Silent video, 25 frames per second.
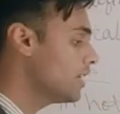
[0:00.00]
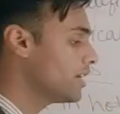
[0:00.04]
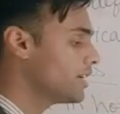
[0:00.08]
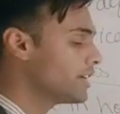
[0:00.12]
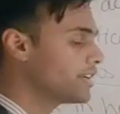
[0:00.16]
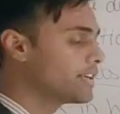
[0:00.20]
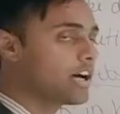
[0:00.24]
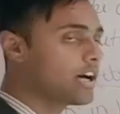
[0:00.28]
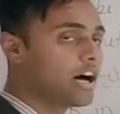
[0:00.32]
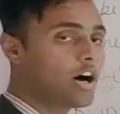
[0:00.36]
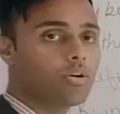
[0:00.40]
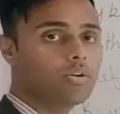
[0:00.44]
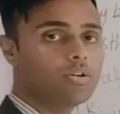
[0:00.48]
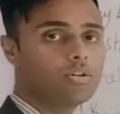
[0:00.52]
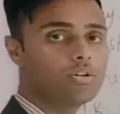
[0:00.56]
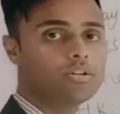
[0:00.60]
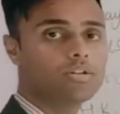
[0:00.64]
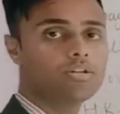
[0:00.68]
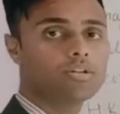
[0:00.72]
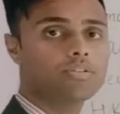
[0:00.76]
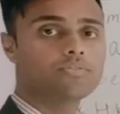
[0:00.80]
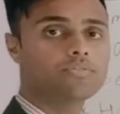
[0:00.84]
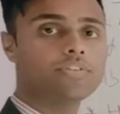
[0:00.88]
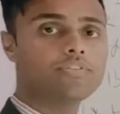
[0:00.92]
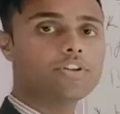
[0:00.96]

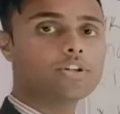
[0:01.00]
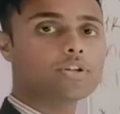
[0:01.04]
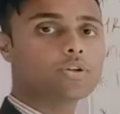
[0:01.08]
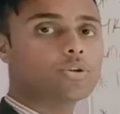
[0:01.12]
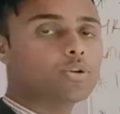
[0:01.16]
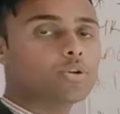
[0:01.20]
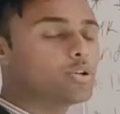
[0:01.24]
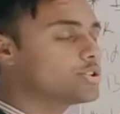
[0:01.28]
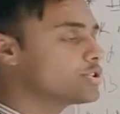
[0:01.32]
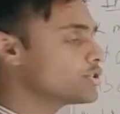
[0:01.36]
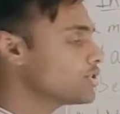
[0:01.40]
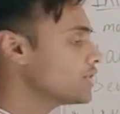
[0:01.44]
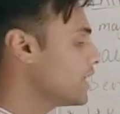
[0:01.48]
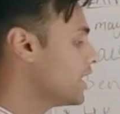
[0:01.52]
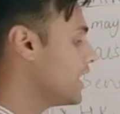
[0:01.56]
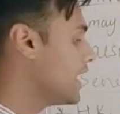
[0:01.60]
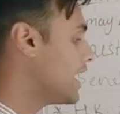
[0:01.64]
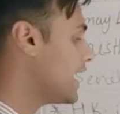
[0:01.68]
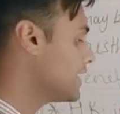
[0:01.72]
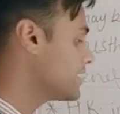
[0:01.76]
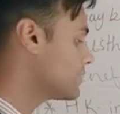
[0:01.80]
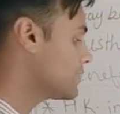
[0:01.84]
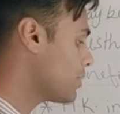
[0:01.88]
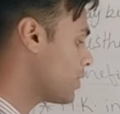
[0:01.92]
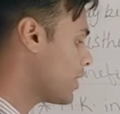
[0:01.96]
Now we will go to the
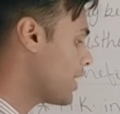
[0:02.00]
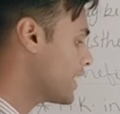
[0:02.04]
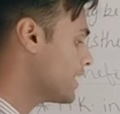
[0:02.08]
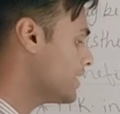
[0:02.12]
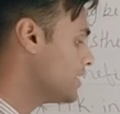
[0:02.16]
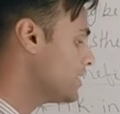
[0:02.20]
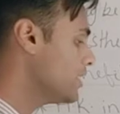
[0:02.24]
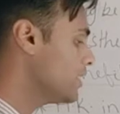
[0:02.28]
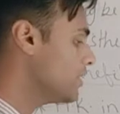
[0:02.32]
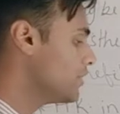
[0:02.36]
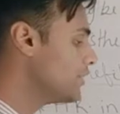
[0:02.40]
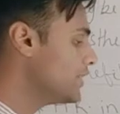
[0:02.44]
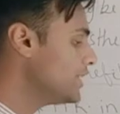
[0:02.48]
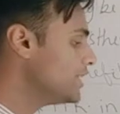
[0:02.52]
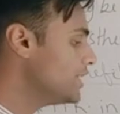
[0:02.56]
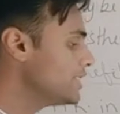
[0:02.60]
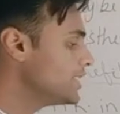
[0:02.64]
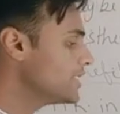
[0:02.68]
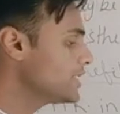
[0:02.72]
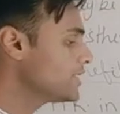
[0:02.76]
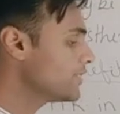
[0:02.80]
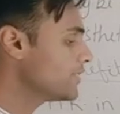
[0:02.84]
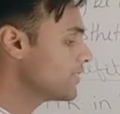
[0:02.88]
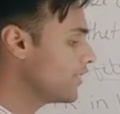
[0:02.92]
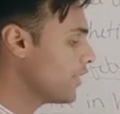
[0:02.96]
last point,
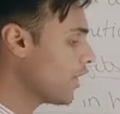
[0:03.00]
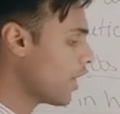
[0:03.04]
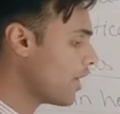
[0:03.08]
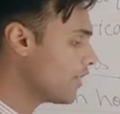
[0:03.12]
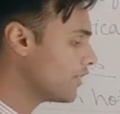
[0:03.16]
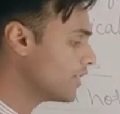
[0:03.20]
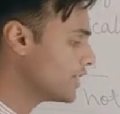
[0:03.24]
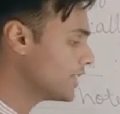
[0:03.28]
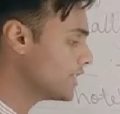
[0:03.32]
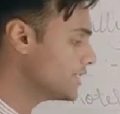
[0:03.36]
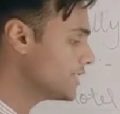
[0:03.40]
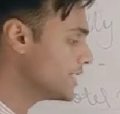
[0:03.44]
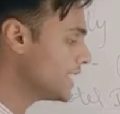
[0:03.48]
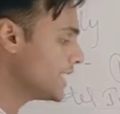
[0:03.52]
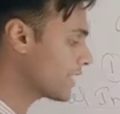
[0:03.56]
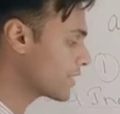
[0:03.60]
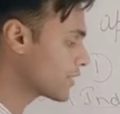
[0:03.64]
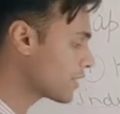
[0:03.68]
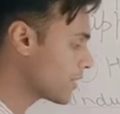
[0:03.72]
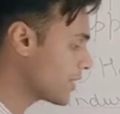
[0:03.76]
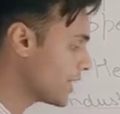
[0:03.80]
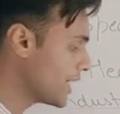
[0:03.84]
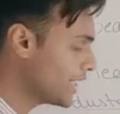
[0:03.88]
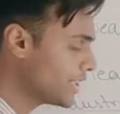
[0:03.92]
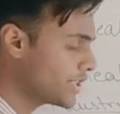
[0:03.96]
which is flower
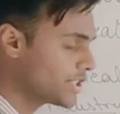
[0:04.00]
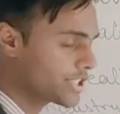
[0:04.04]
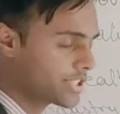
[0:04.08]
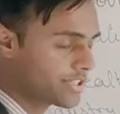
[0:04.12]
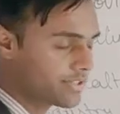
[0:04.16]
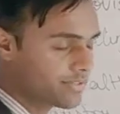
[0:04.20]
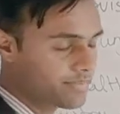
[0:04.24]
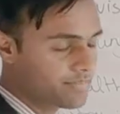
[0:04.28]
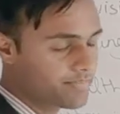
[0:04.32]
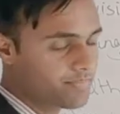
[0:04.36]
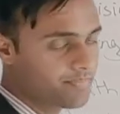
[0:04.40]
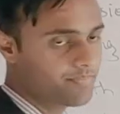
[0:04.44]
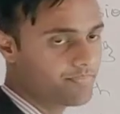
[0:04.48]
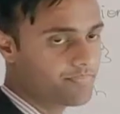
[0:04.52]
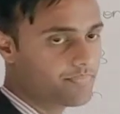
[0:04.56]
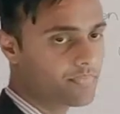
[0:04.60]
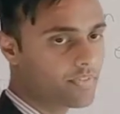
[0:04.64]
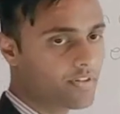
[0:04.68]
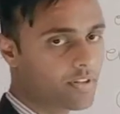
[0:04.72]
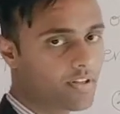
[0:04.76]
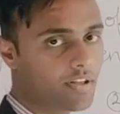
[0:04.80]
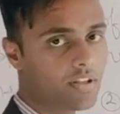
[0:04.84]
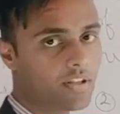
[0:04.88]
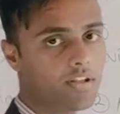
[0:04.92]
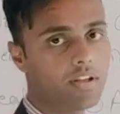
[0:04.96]
decoration.
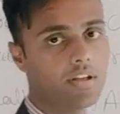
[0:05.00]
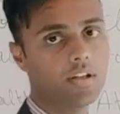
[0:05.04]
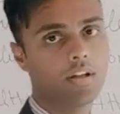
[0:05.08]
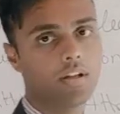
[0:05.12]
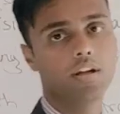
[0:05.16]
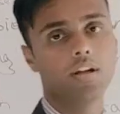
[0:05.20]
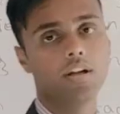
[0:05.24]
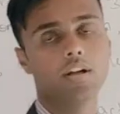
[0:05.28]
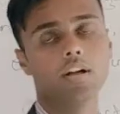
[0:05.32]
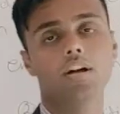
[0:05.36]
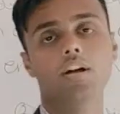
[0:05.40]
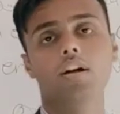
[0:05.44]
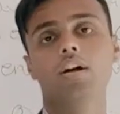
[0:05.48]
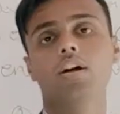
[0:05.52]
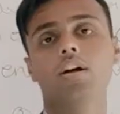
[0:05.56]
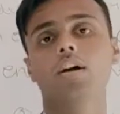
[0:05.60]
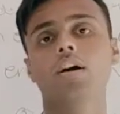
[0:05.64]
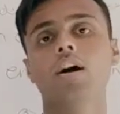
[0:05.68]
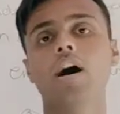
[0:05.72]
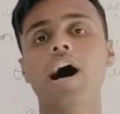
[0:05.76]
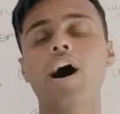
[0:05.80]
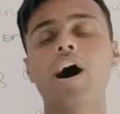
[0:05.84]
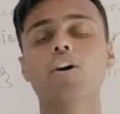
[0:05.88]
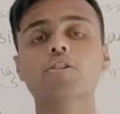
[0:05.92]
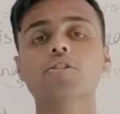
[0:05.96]

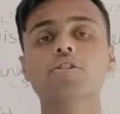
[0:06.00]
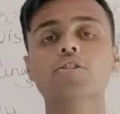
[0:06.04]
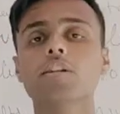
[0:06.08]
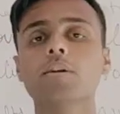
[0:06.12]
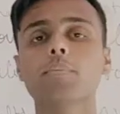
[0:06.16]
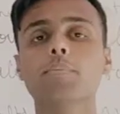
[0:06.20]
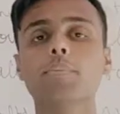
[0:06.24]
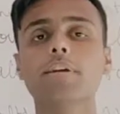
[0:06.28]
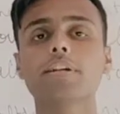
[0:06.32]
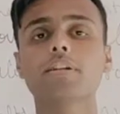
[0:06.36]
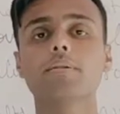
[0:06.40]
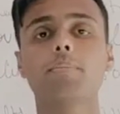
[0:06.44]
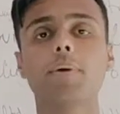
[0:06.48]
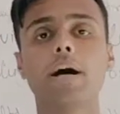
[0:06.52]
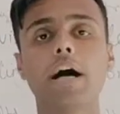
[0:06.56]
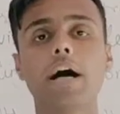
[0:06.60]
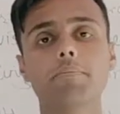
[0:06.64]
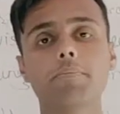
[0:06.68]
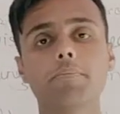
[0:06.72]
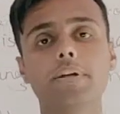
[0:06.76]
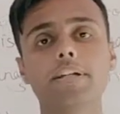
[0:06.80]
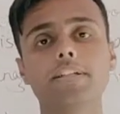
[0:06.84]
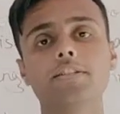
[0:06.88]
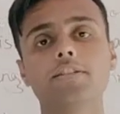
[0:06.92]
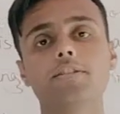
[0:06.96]
Housekeeping
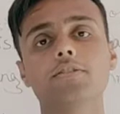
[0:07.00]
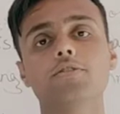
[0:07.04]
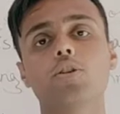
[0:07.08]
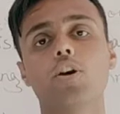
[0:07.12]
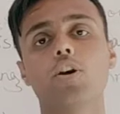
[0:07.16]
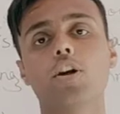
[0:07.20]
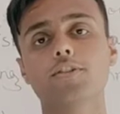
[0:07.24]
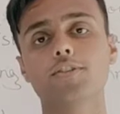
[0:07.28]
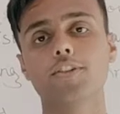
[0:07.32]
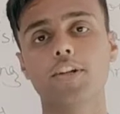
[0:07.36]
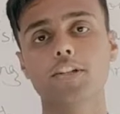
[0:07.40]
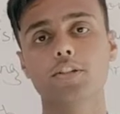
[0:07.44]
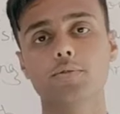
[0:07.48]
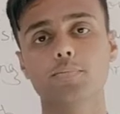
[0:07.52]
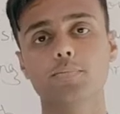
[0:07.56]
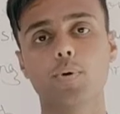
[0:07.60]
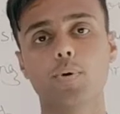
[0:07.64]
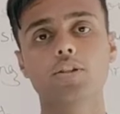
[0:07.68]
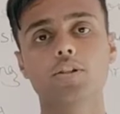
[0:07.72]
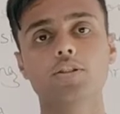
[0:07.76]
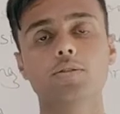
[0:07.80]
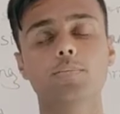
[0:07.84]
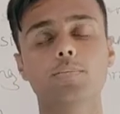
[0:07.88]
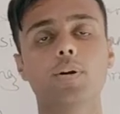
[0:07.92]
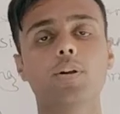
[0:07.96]
department is also
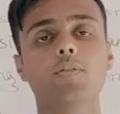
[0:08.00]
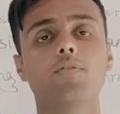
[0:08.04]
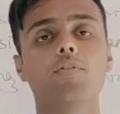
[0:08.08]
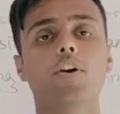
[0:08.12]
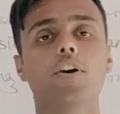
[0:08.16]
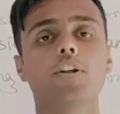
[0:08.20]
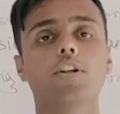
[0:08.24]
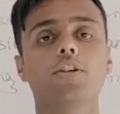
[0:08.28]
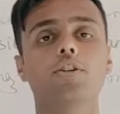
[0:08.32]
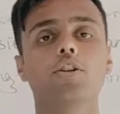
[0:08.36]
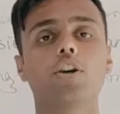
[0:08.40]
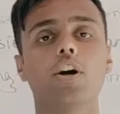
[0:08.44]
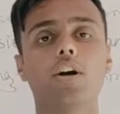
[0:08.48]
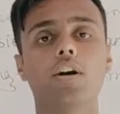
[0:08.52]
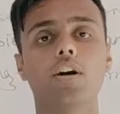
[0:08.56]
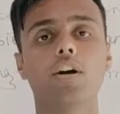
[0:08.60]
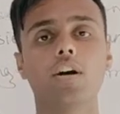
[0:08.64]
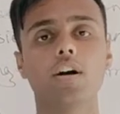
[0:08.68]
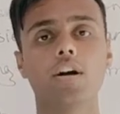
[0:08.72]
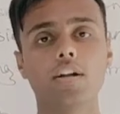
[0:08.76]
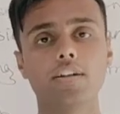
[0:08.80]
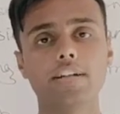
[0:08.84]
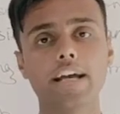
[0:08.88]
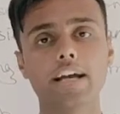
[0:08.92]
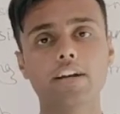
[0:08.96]
responsible for
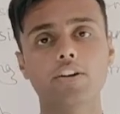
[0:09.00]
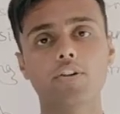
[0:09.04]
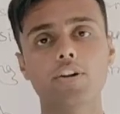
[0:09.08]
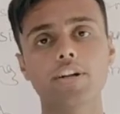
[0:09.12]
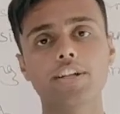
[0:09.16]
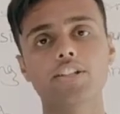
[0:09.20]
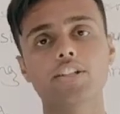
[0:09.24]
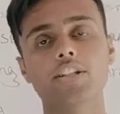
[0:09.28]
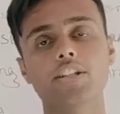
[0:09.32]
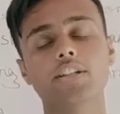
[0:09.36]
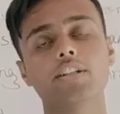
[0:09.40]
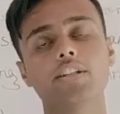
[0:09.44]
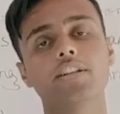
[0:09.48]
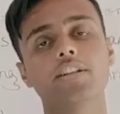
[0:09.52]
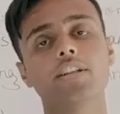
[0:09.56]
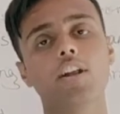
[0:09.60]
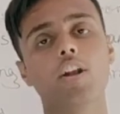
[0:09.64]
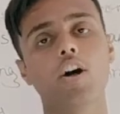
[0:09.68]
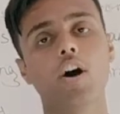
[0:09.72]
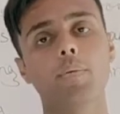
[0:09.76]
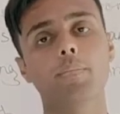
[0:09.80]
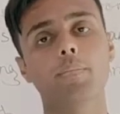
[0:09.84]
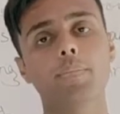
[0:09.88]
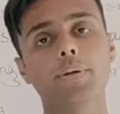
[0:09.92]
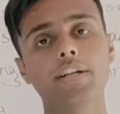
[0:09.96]
the decoration in the
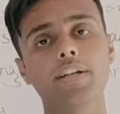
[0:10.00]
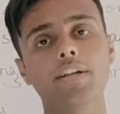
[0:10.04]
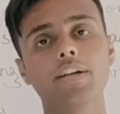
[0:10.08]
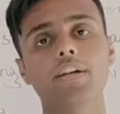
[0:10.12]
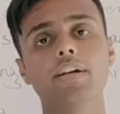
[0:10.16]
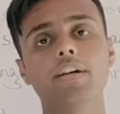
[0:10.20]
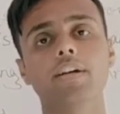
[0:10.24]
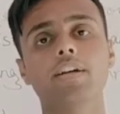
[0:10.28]
lobby,